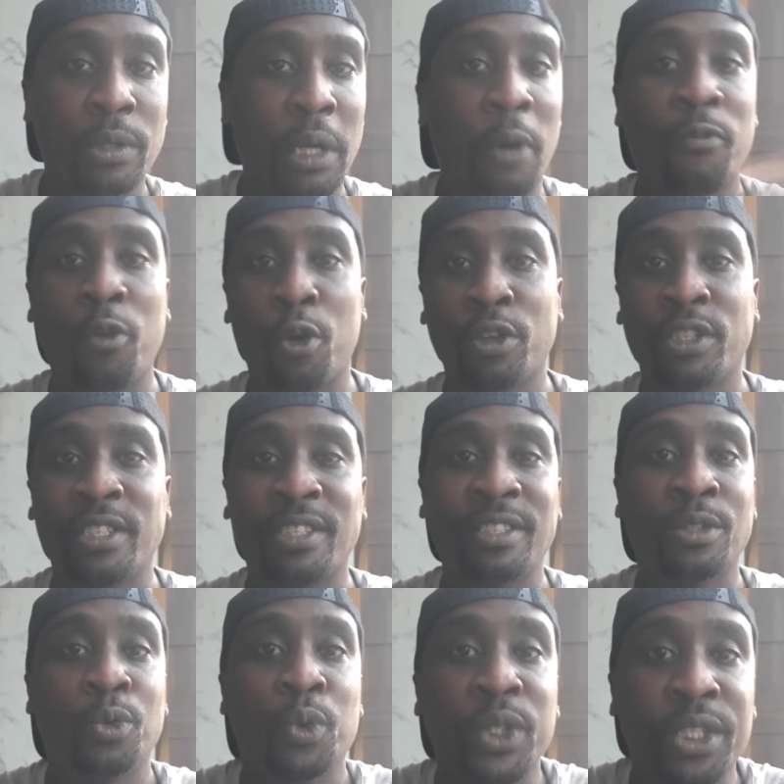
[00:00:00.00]
Of course, this
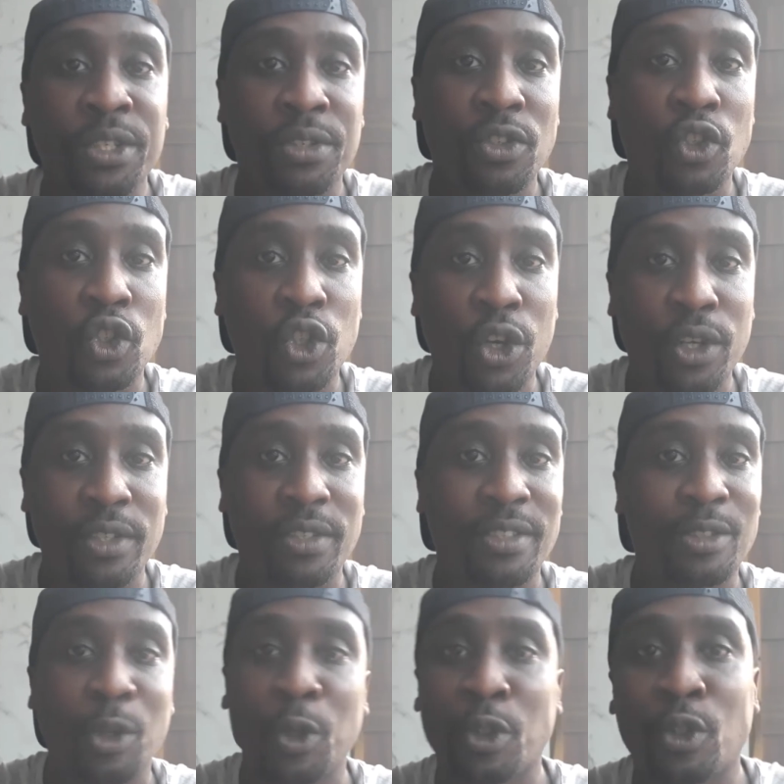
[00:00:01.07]
is Reader's Choice,
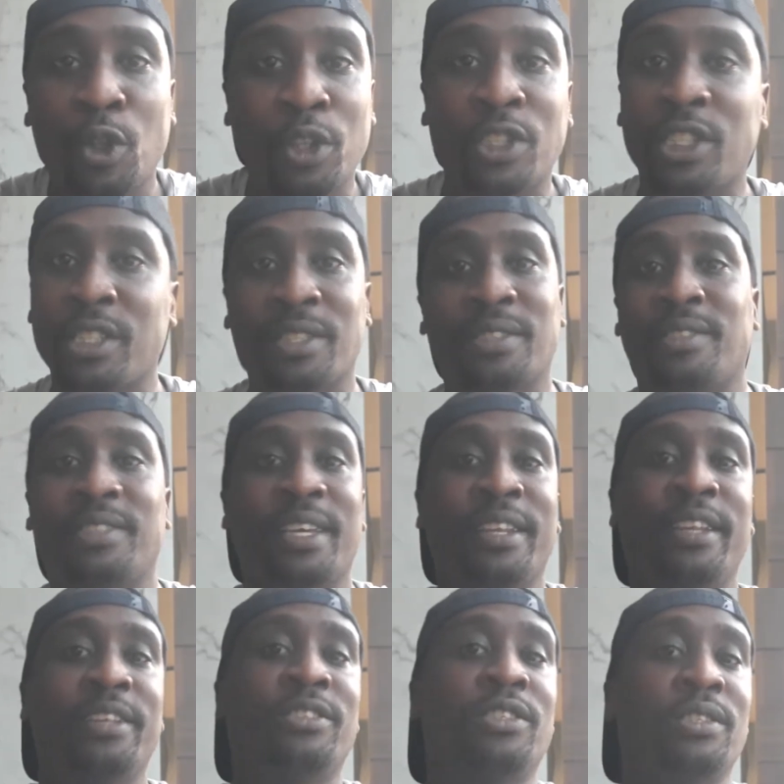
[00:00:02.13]
so it's not just
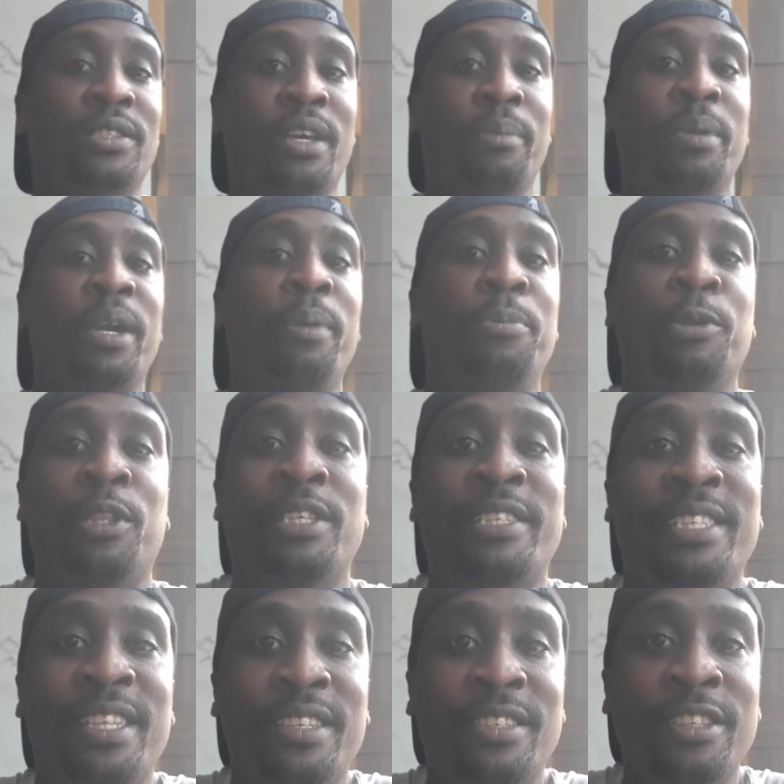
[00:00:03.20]
CNN just coming up with
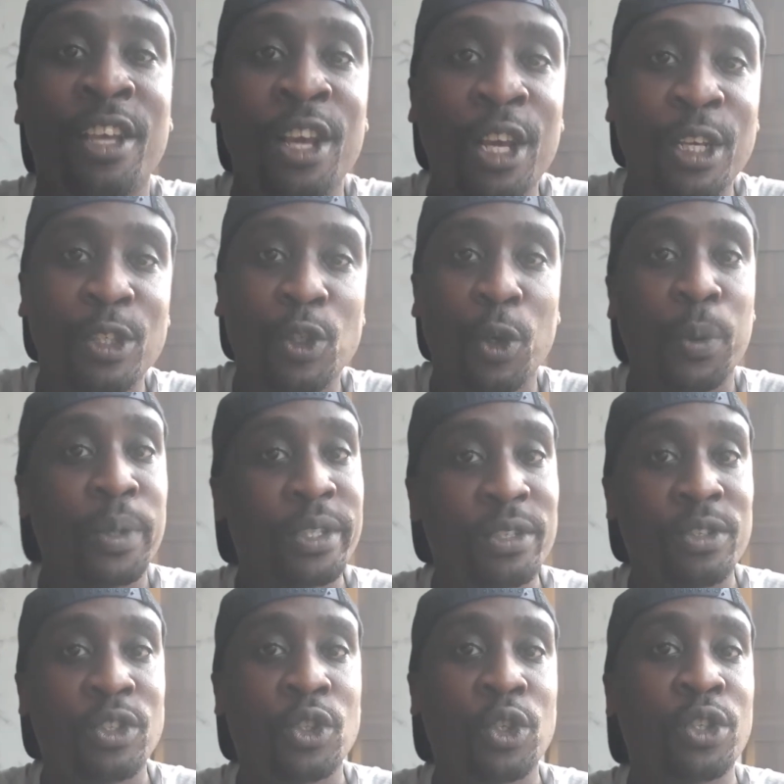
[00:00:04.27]
this list. So
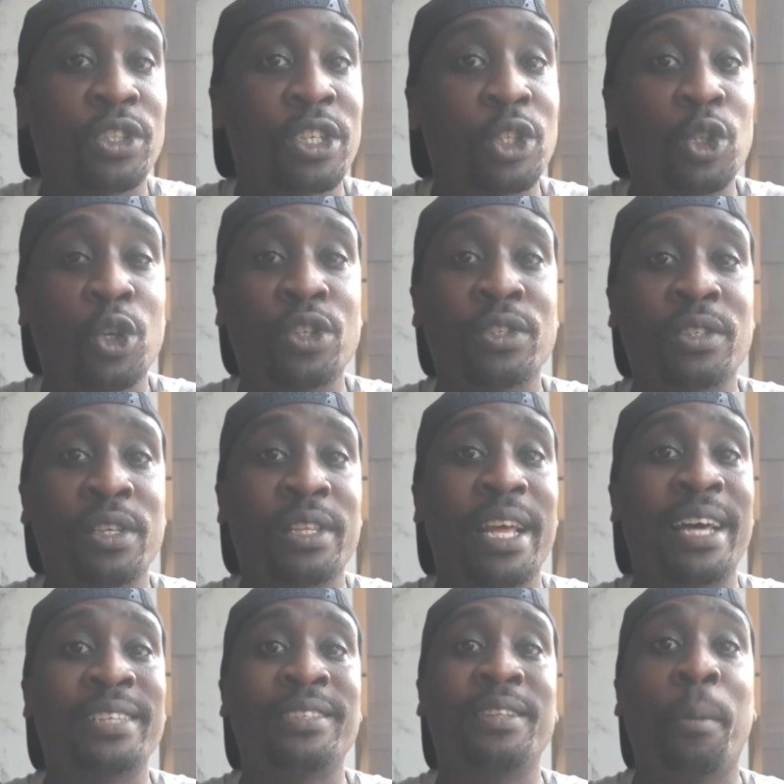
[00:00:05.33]
Reader's Choice, they chose it
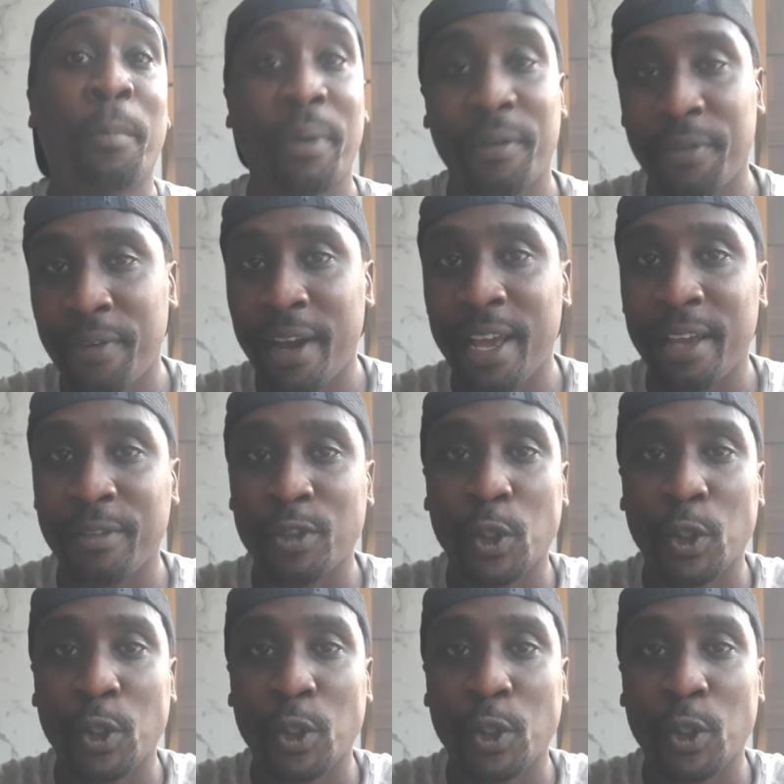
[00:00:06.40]
as number 5.